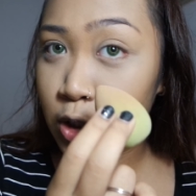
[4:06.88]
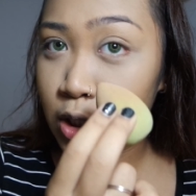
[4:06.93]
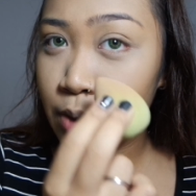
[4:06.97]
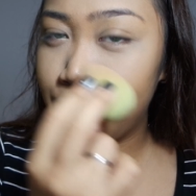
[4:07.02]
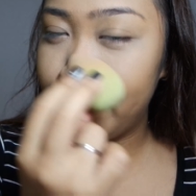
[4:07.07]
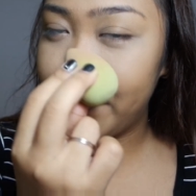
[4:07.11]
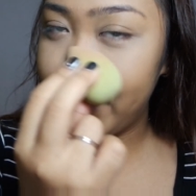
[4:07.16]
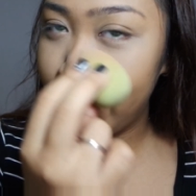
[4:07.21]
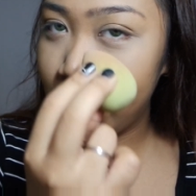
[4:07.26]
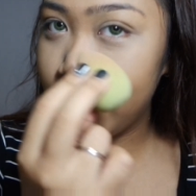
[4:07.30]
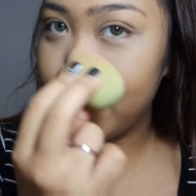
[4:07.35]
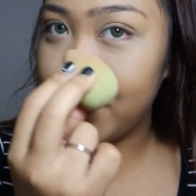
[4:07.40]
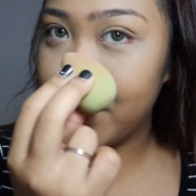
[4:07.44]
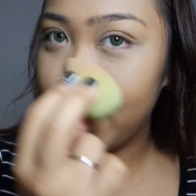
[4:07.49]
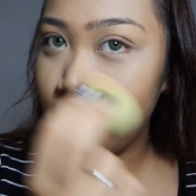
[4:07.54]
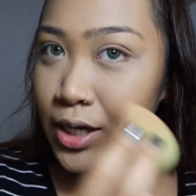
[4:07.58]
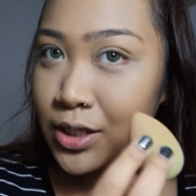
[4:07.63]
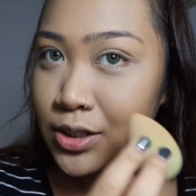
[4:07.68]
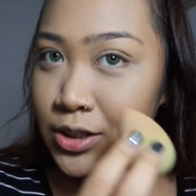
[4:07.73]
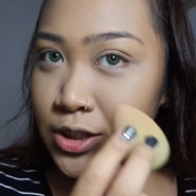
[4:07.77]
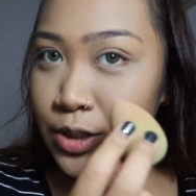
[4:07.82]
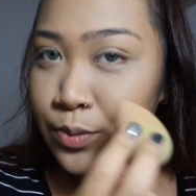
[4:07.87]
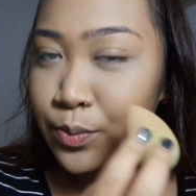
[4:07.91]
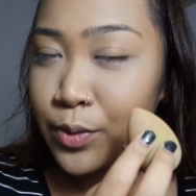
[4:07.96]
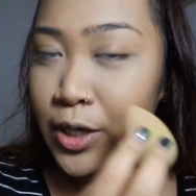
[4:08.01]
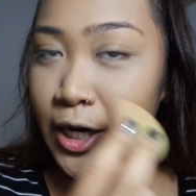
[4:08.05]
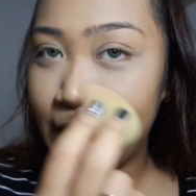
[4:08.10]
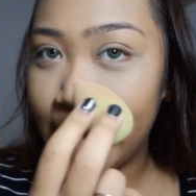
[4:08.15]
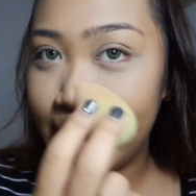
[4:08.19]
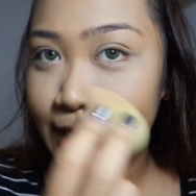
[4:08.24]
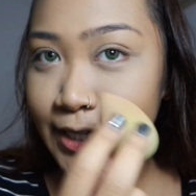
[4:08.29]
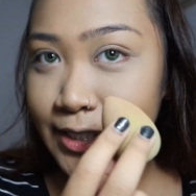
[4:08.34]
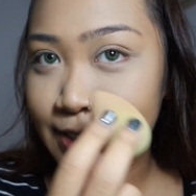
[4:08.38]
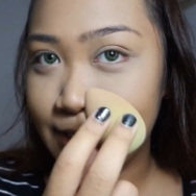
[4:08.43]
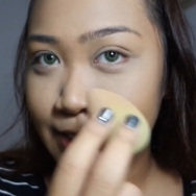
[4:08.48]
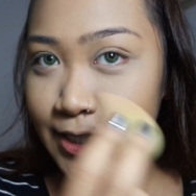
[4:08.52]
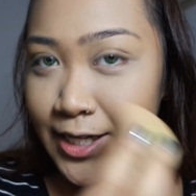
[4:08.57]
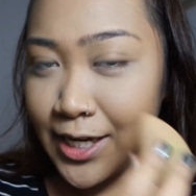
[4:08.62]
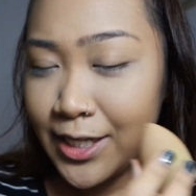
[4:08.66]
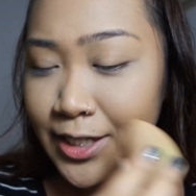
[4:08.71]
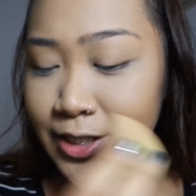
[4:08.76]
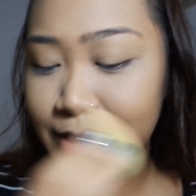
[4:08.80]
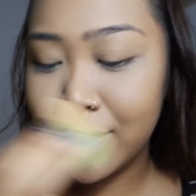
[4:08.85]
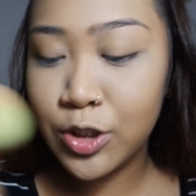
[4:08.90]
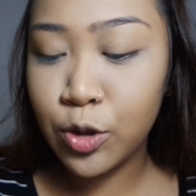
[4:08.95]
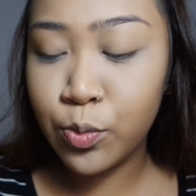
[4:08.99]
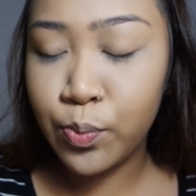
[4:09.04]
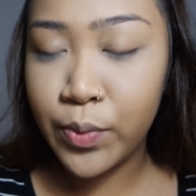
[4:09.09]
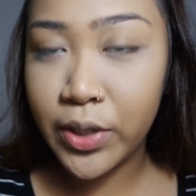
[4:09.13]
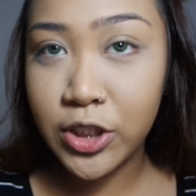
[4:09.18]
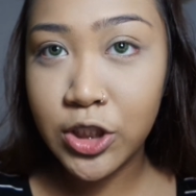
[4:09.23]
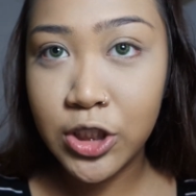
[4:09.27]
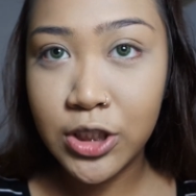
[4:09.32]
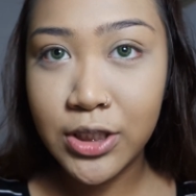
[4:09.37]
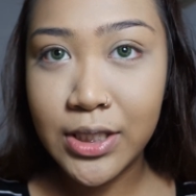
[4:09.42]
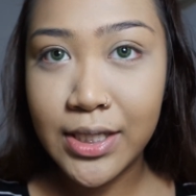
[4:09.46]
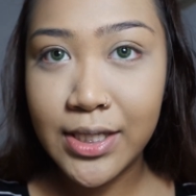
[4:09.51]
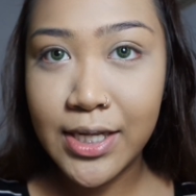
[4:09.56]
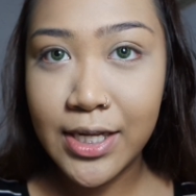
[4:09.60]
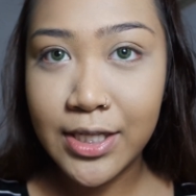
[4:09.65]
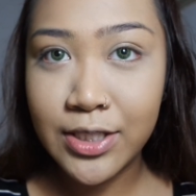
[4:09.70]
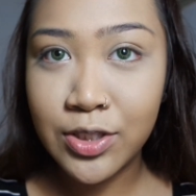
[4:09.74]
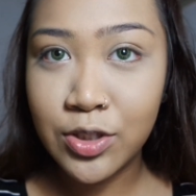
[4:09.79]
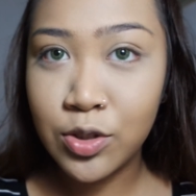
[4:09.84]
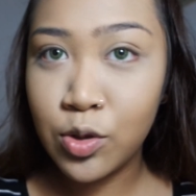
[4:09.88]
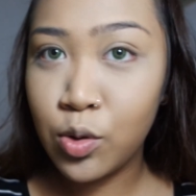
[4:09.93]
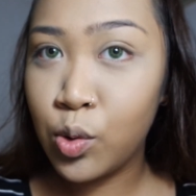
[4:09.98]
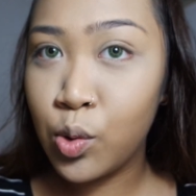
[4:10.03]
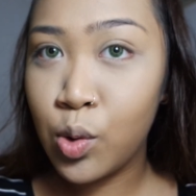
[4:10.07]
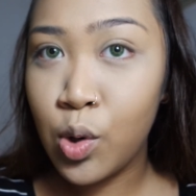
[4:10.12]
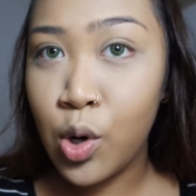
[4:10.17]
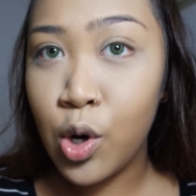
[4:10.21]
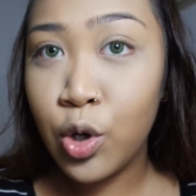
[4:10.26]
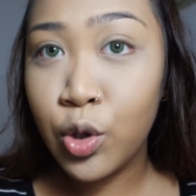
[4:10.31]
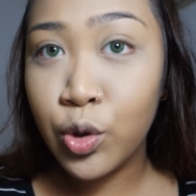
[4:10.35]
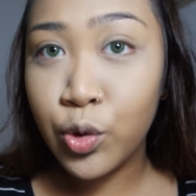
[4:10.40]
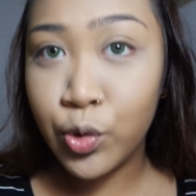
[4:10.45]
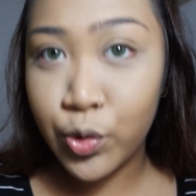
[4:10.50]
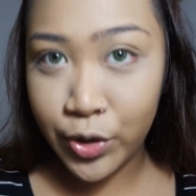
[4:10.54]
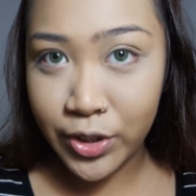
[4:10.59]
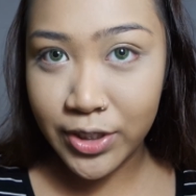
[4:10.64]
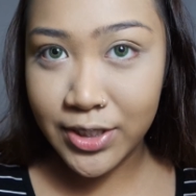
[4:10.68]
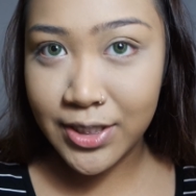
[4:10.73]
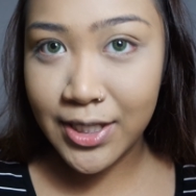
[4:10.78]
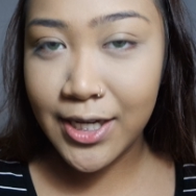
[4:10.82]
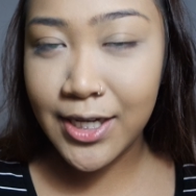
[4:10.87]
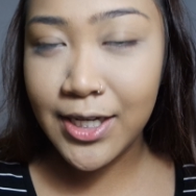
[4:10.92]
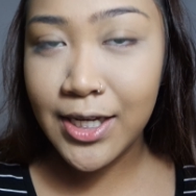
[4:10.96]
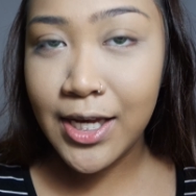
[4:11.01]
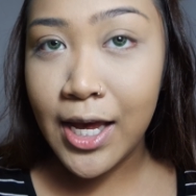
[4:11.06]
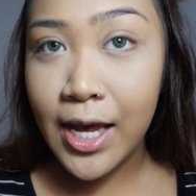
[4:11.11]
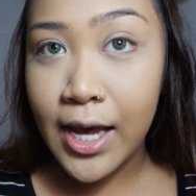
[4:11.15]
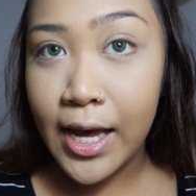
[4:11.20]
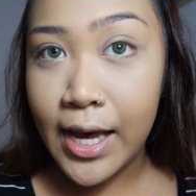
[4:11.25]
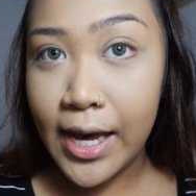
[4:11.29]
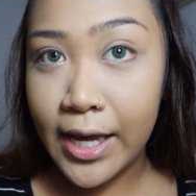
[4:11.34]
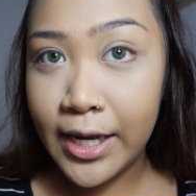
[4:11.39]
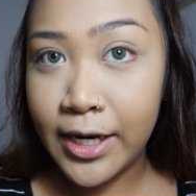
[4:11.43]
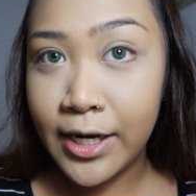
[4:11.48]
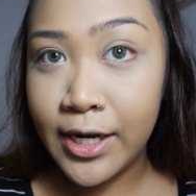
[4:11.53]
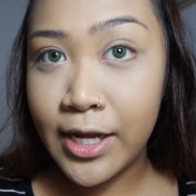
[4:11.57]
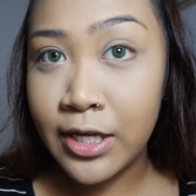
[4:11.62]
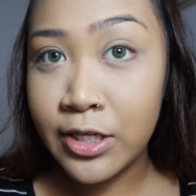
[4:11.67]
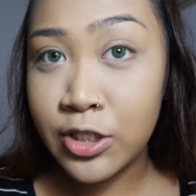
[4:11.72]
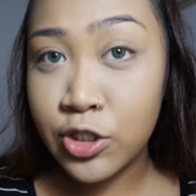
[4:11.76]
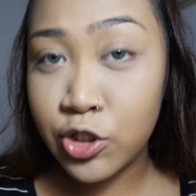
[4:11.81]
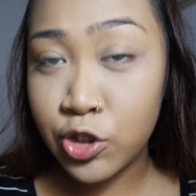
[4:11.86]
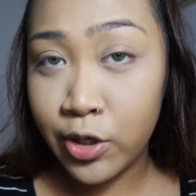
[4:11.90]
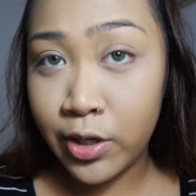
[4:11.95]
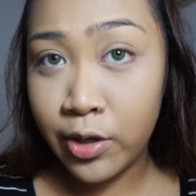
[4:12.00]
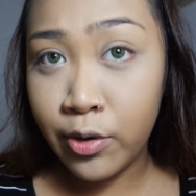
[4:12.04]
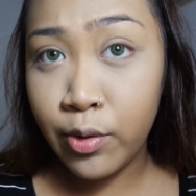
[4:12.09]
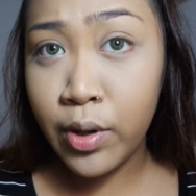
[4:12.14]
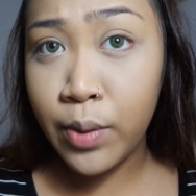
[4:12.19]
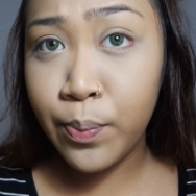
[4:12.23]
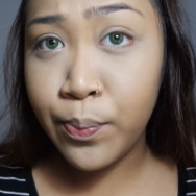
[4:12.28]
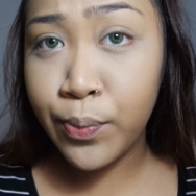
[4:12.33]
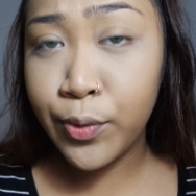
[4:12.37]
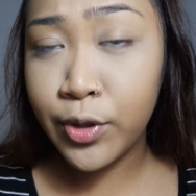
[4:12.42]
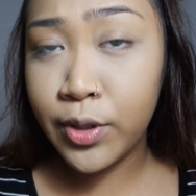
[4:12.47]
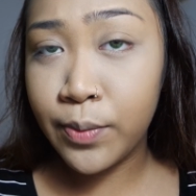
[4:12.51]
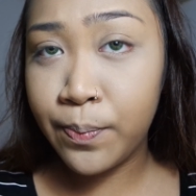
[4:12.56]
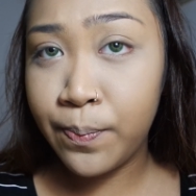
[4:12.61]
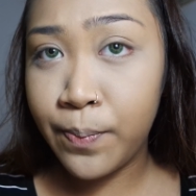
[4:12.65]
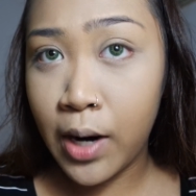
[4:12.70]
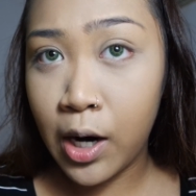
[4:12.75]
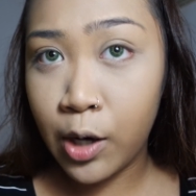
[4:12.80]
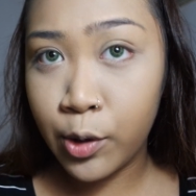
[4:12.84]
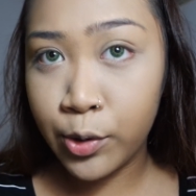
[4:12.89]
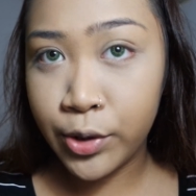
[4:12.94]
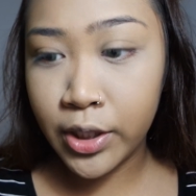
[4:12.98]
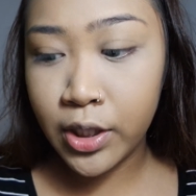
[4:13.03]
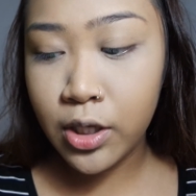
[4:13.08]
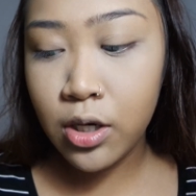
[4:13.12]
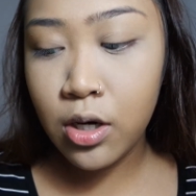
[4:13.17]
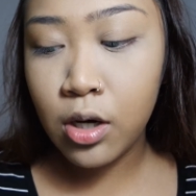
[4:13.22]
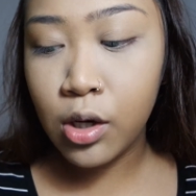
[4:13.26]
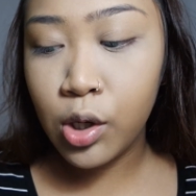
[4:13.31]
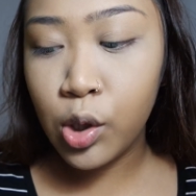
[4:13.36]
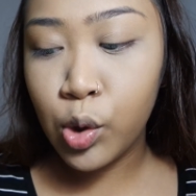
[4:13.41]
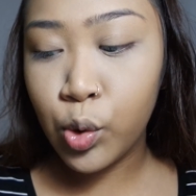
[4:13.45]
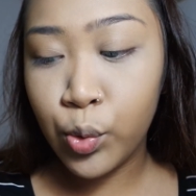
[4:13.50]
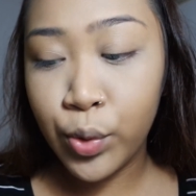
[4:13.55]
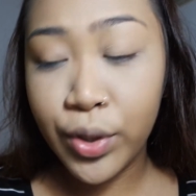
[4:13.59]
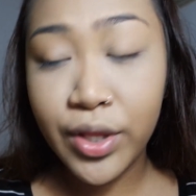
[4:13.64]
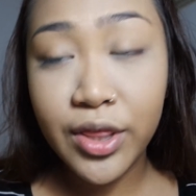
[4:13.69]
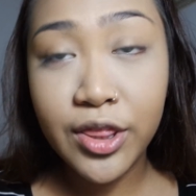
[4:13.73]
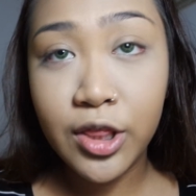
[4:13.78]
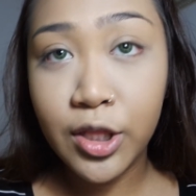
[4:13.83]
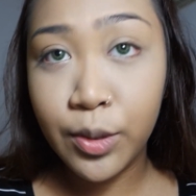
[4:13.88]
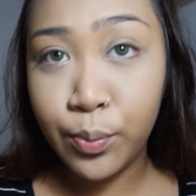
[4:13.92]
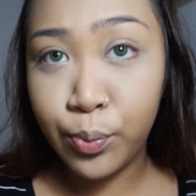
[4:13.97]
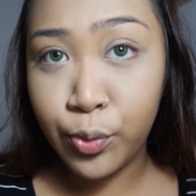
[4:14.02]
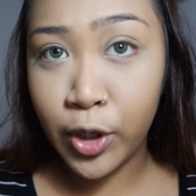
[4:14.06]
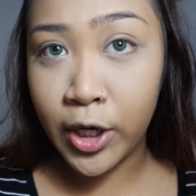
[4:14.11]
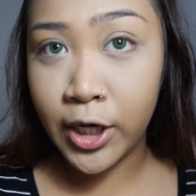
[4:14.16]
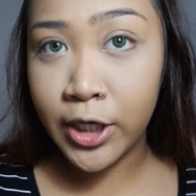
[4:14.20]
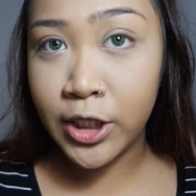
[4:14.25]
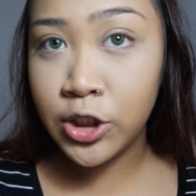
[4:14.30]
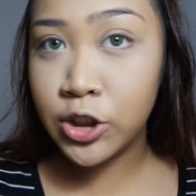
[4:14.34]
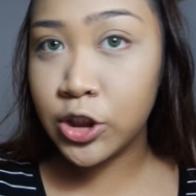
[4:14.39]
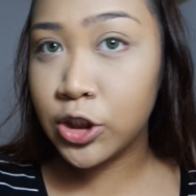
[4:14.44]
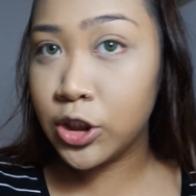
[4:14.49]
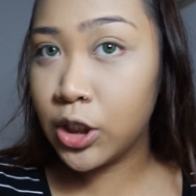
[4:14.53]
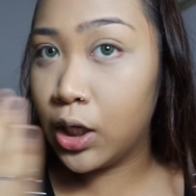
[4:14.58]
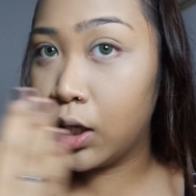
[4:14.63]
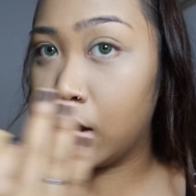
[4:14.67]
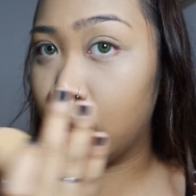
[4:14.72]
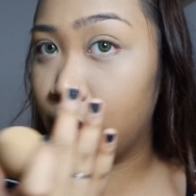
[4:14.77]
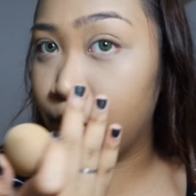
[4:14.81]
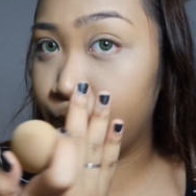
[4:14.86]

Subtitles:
I'm gonna pat under my eyes again to make sure that there's no creasing, and then straight away put the powder with the brush